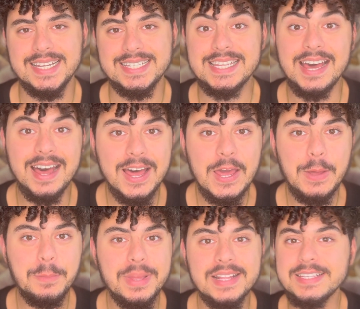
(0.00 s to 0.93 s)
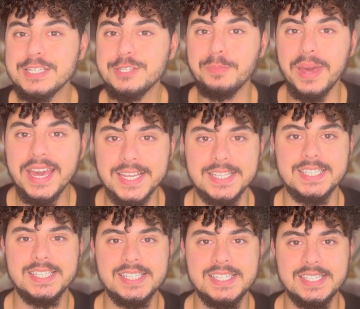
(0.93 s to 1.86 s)
Time and
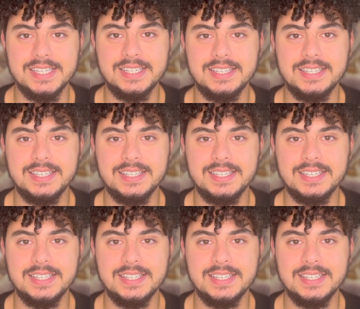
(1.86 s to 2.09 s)
space.